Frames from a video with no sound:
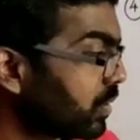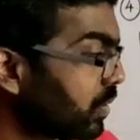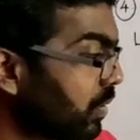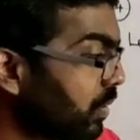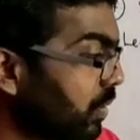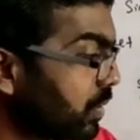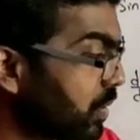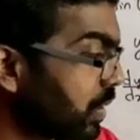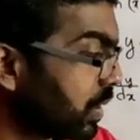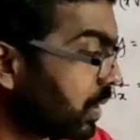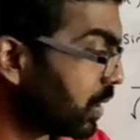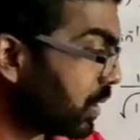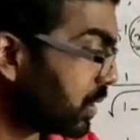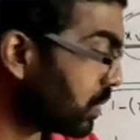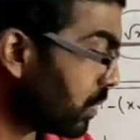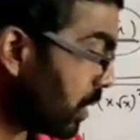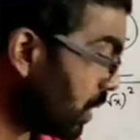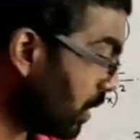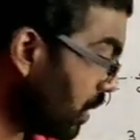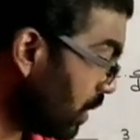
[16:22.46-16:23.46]
So using
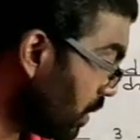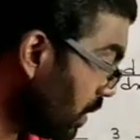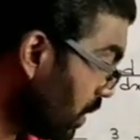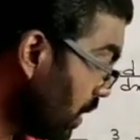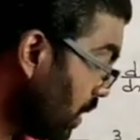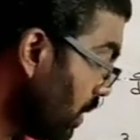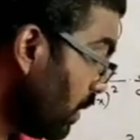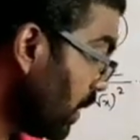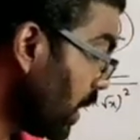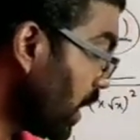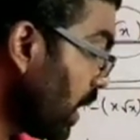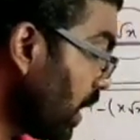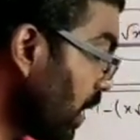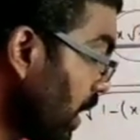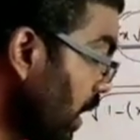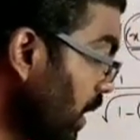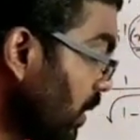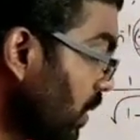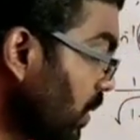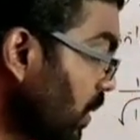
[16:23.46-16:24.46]
this one we can
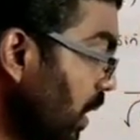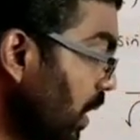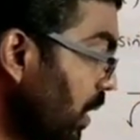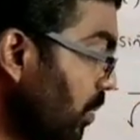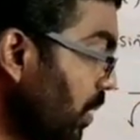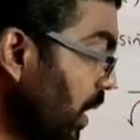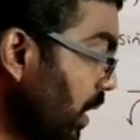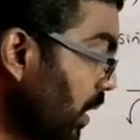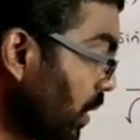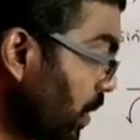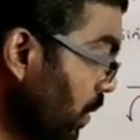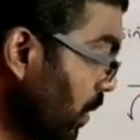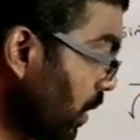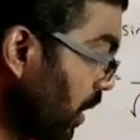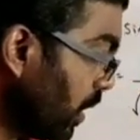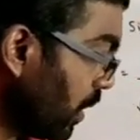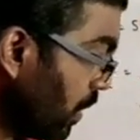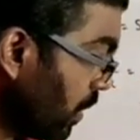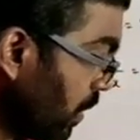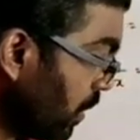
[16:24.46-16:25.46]
write 3 by 2
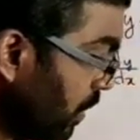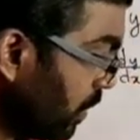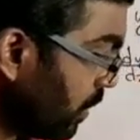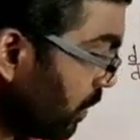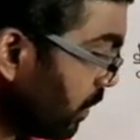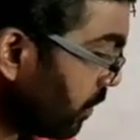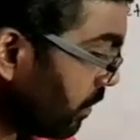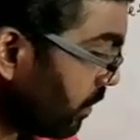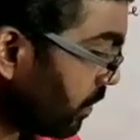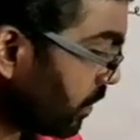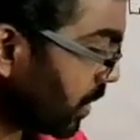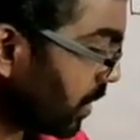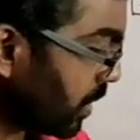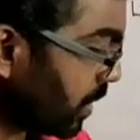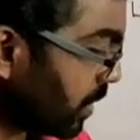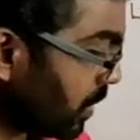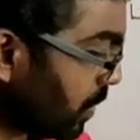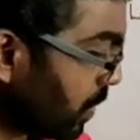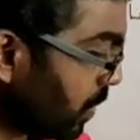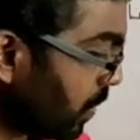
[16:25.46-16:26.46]
into
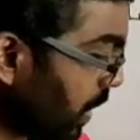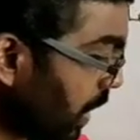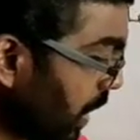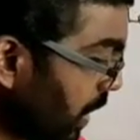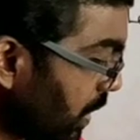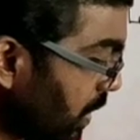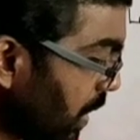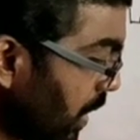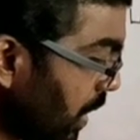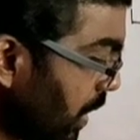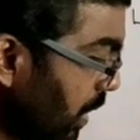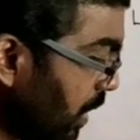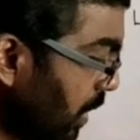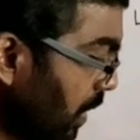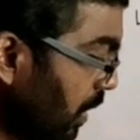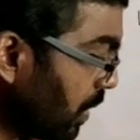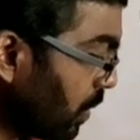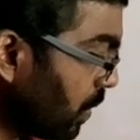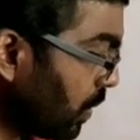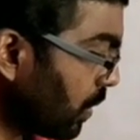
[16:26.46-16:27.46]
this root x and
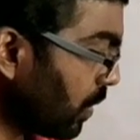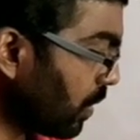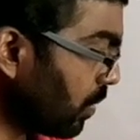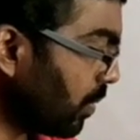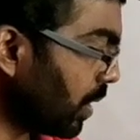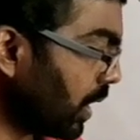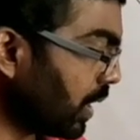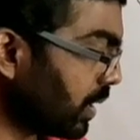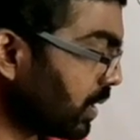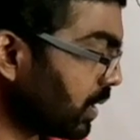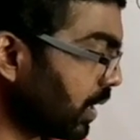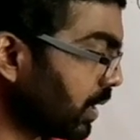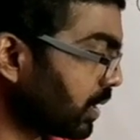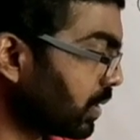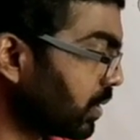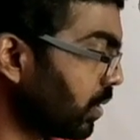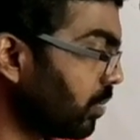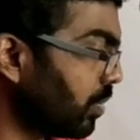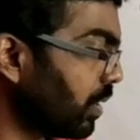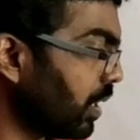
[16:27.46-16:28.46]
root 1 minus
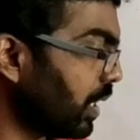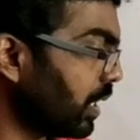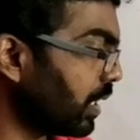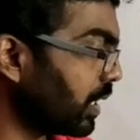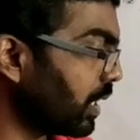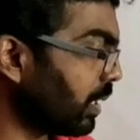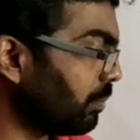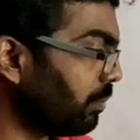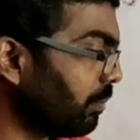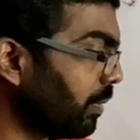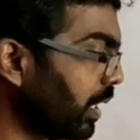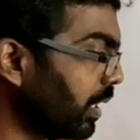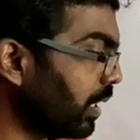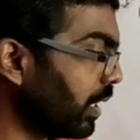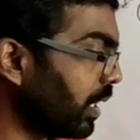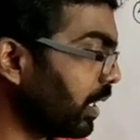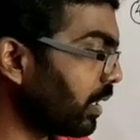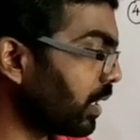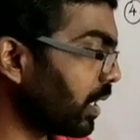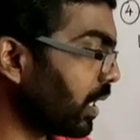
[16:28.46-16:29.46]
x cube. I
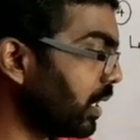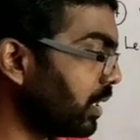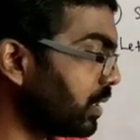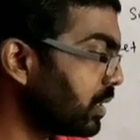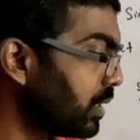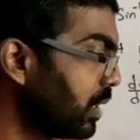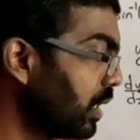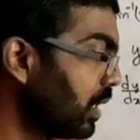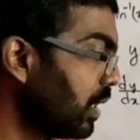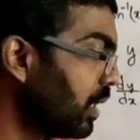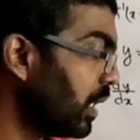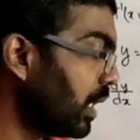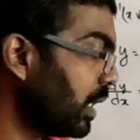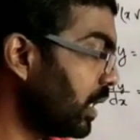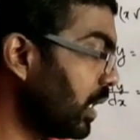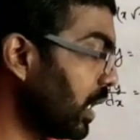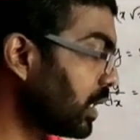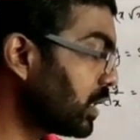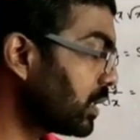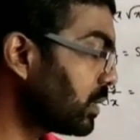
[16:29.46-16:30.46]
combine and write
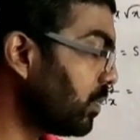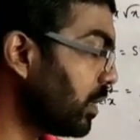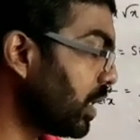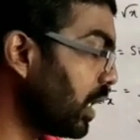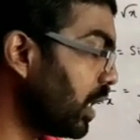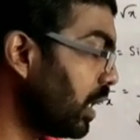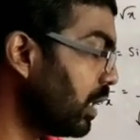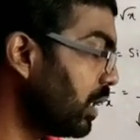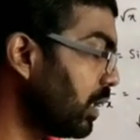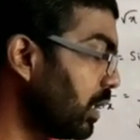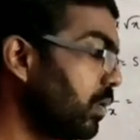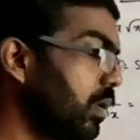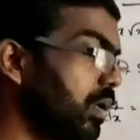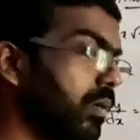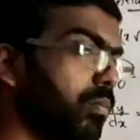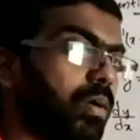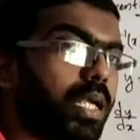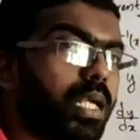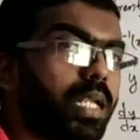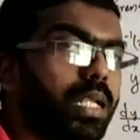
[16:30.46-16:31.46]
x by
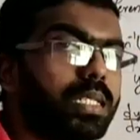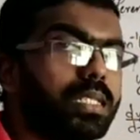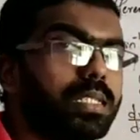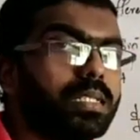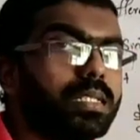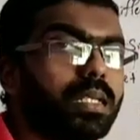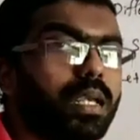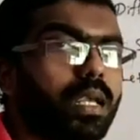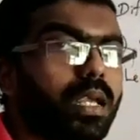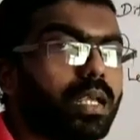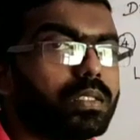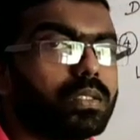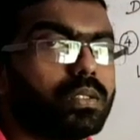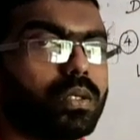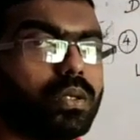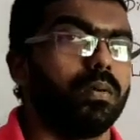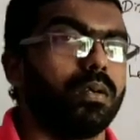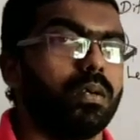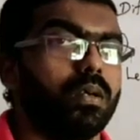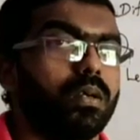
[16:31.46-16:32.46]
1 minus x
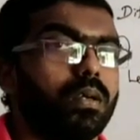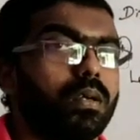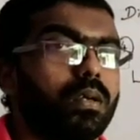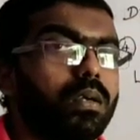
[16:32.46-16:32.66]
cube.